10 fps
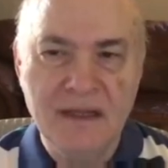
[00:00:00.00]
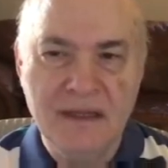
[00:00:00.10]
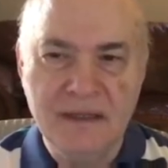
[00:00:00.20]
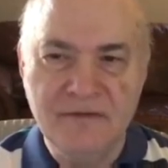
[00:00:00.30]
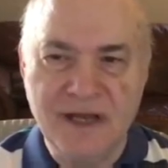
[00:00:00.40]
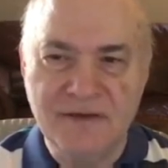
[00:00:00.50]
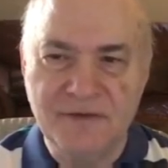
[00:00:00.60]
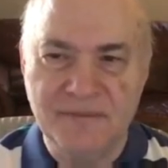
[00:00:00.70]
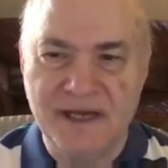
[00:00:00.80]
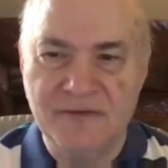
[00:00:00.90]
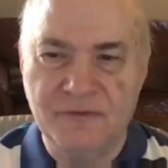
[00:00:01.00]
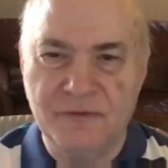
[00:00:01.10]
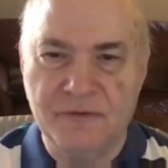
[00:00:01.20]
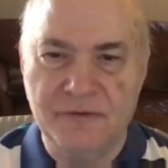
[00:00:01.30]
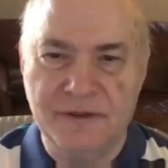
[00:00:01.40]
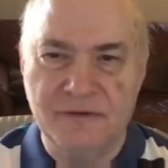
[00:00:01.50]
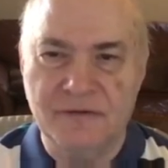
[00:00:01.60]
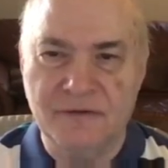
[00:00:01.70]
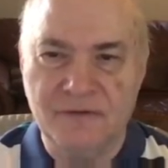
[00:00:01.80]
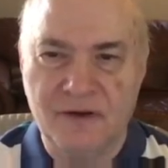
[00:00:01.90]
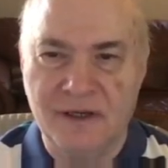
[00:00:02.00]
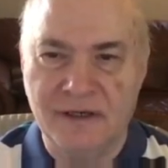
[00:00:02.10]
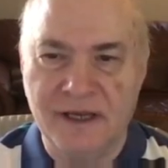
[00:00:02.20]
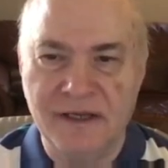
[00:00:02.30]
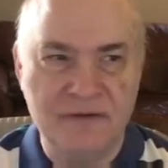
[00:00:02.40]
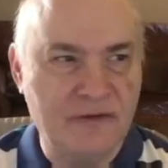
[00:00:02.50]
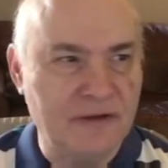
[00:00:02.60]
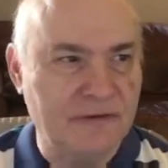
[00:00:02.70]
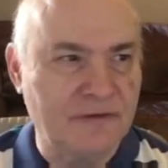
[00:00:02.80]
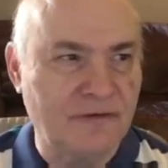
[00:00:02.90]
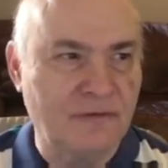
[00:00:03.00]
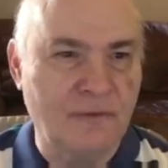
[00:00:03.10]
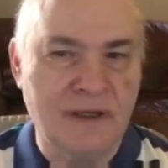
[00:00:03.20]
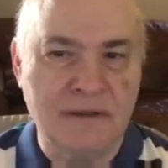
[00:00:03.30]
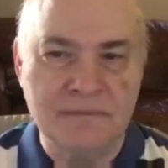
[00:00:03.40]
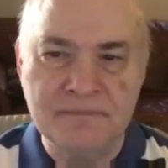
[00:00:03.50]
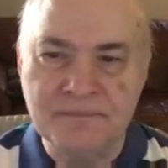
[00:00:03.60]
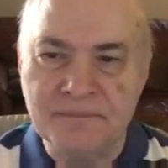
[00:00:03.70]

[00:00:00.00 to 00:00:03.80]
He's got some nice tutorials on gauge theories as well.